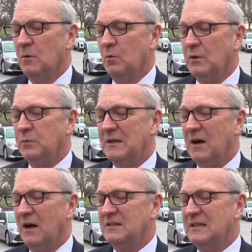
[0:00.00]
with
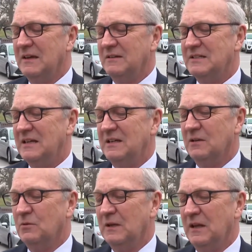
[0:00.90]
regard to get, sending
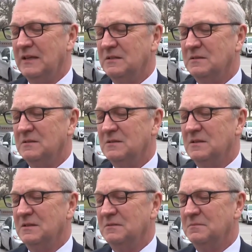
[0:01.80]
a green light to,
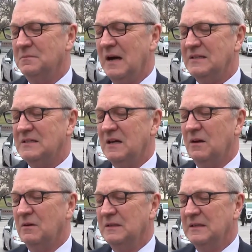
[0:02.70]
to Moscow,